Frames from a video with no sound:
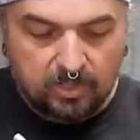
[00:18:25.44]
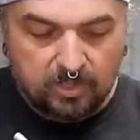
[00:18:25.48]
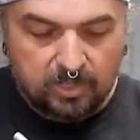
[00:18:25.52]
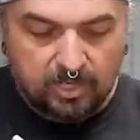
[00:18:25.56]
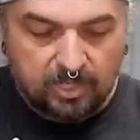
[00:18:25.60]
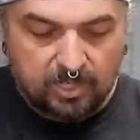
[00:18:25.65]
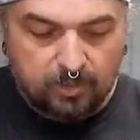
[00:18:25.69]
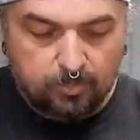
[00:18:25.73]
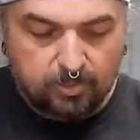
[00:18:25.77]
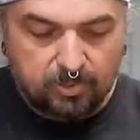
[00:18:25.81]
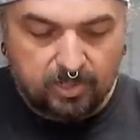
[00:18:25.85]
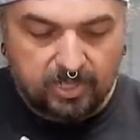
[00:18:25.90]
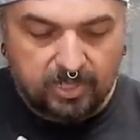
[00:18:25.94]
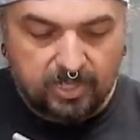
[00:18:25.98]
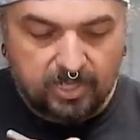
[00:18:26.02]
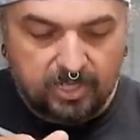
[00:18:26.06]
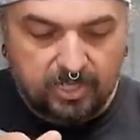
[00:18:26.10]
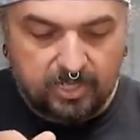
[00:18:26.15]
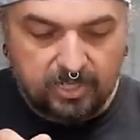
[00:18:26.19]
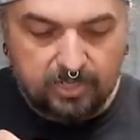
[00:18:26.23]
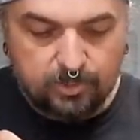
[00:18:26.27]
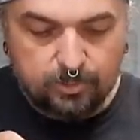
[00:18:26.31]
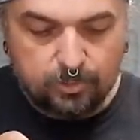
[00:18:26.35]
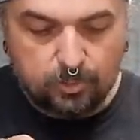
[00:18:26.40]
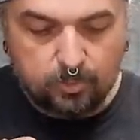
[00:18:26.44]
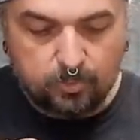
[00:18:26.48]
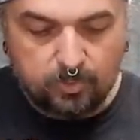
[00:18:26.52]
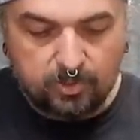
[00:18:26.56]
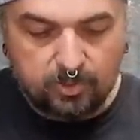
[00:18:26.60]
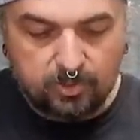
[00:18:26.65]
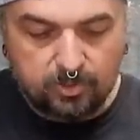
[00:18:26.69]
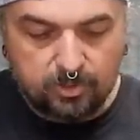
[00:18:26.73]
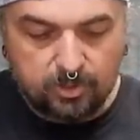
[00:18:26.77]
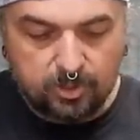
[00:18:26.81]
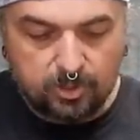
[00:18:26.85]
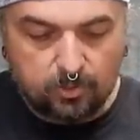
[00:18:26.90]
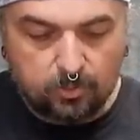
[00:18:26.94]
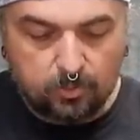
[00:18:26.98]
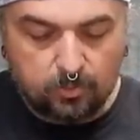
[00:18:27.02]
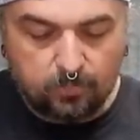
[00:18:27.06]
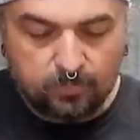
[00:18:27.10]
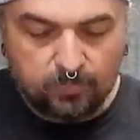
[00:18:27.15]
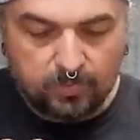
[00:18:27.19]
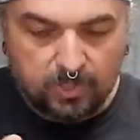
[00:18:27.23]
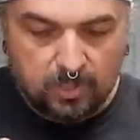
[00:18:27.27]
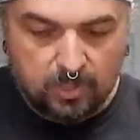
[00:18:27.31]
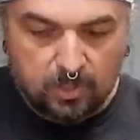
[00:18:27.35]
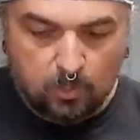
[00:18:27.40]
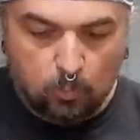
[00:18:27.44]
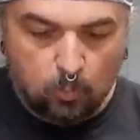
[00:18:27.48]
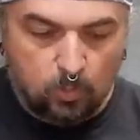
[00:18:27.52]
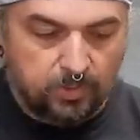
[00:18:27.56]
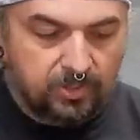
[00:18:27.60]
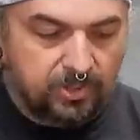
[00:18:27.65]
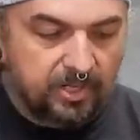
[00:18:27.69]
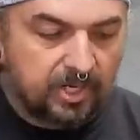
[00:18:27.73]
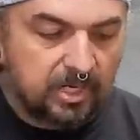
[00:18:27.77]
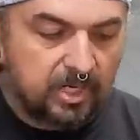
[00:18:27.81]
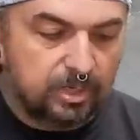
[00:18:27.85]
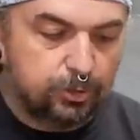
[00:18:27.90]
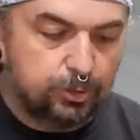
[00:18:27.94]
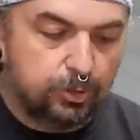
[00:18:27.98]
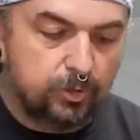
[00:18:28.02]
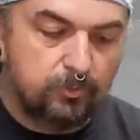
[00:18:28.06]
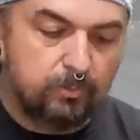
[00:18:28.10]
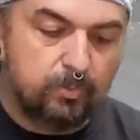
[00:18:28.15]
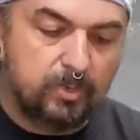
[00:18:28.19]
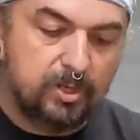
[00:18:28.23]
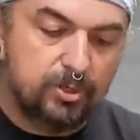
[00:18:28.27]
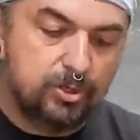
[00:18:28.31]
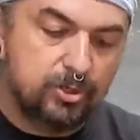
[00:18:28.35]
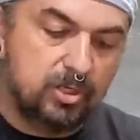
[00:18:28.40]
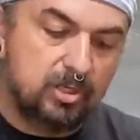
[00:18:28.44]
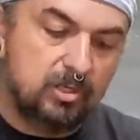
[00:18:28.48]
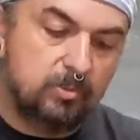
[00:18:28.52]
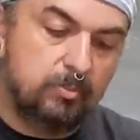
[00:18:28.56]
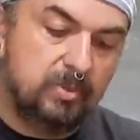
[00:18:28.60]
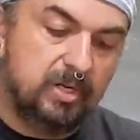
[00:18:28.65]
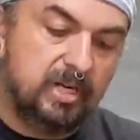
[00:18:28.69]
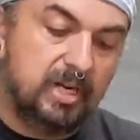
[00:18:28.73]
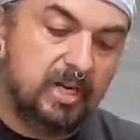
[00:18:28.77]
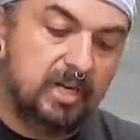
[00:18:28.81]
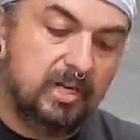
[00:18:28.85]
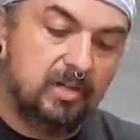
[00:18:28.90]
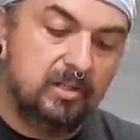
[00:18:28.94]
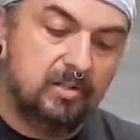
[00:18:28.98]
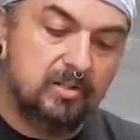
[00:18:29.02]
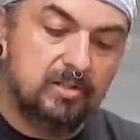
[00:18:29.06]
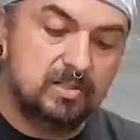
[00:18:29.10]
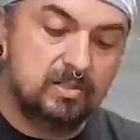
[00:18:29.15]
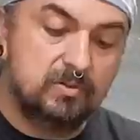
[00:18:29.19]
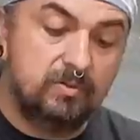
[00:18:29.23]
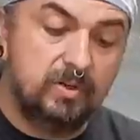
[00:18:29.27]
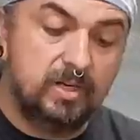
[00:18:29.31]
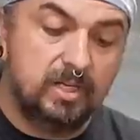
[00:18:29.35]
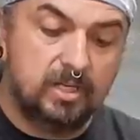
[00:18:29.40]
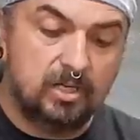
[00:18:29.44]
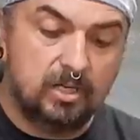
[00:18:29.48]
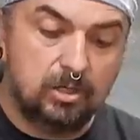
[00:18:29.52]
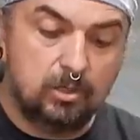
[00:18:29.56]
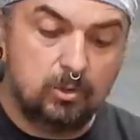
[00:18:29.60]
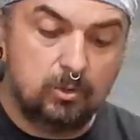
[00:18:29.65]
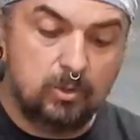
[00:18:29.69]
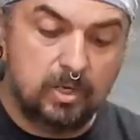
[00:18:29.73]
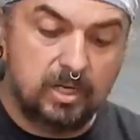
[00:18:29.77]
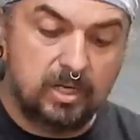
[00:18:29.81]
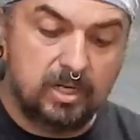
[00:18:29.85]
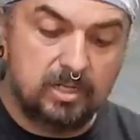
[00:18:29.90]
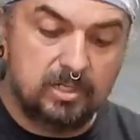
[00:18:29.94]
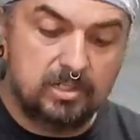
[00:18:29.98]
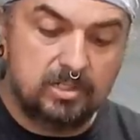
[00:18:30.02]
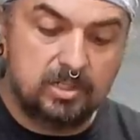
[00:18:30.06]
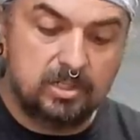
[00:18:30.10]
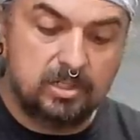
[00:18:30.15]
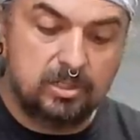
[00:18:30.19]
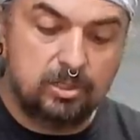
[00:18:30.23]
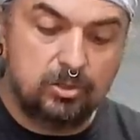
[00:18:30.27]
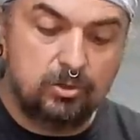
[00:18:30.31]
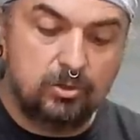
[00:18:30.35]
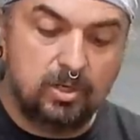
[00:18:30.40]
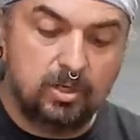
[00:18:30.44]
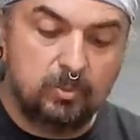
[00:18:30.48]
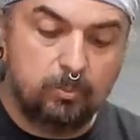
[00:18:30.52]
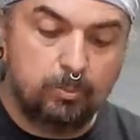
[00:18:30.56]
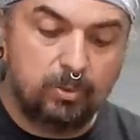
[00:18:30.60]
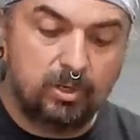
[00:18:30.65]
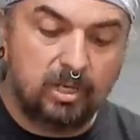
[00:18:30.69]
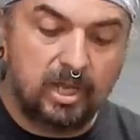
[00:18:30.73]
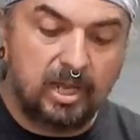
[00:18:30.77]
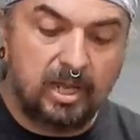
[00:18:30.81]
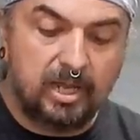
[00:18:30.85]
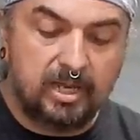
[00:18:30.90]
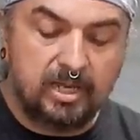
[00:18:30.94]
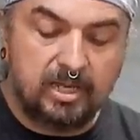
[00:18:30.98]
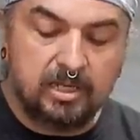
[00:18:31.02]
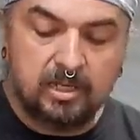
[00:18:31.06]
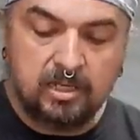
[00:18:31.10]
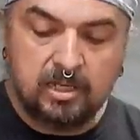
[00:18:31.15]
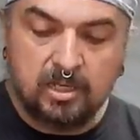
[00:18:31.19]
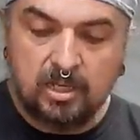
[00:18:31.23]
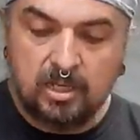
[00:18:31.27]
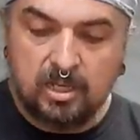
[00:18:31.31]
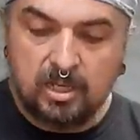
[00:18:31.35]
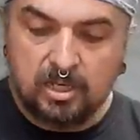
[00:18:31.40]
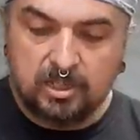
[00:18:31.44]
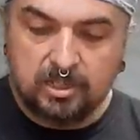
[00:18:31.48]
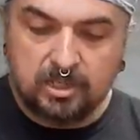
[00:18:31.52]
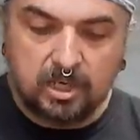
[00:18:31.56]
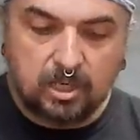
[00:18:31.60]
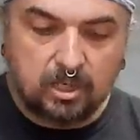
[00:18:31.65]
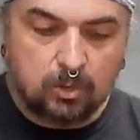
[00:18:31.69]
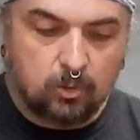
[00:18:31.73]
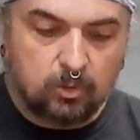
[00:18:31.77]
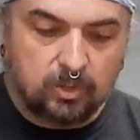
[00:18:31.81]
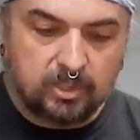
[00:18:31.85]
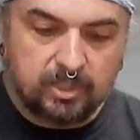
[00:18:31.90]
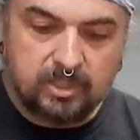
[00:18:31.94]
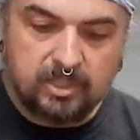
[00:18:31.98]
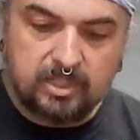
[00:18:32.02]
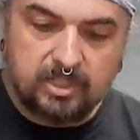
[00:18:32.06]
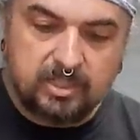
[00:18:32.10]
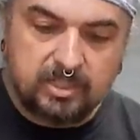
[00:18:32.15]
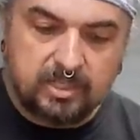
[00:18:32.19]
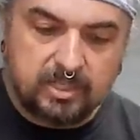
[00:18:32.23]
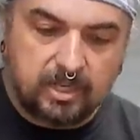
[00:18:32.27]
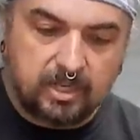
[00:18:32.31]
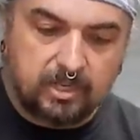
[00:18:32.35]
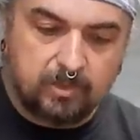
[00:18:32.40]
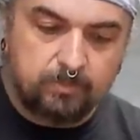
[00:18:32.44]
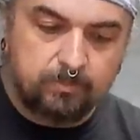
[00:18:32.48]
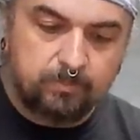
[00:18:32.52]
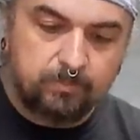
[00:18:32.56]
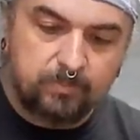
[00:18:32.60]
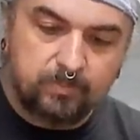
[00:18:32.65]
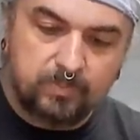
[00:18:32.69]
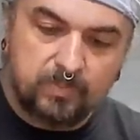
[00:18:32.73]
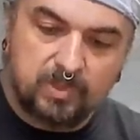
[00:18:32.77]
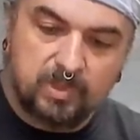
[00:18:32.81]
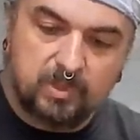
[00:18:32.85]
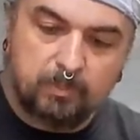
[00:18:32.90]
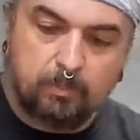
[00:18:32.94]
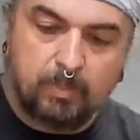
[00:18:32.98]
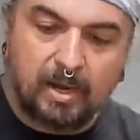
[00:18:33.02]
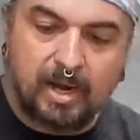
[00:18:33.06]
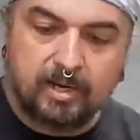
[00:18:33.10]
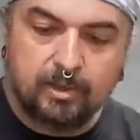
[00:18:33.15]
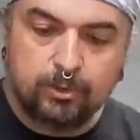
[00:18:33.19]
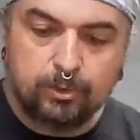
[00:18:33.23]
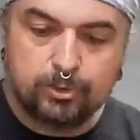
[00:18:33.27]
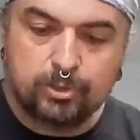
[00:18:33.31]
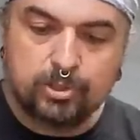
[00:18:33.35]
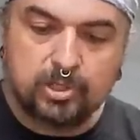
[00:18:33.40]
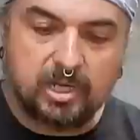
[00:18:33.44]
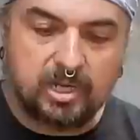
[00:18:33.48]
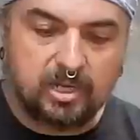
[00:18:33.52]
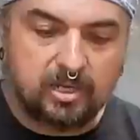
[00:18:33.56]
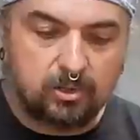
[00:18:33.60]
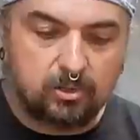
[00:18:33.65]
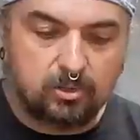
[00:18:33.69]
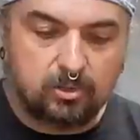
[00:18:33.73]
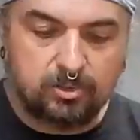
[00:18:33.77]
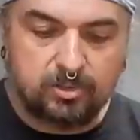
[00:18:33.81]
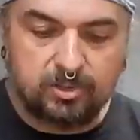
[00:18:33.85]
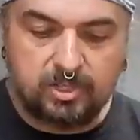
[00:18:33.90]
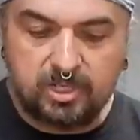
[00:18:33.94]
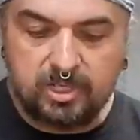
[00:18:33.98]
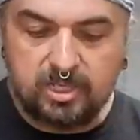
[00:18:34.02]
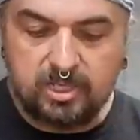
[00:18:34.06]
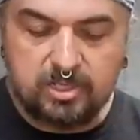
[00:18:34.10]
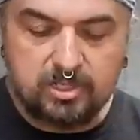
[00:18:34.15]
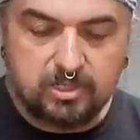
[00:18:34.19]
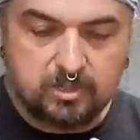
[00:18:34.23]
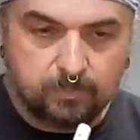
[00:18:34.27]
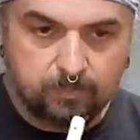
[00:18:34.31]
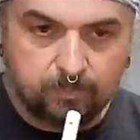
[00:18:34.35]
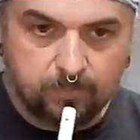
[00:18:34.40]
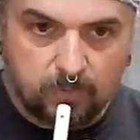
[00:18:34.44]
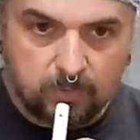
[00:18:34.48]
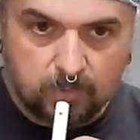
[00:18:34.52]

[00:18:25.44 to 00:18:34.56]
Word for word: how to play any instrument in general. One thing I should have mentioned in the beginning of this video is that you can play not only the minor scale on these,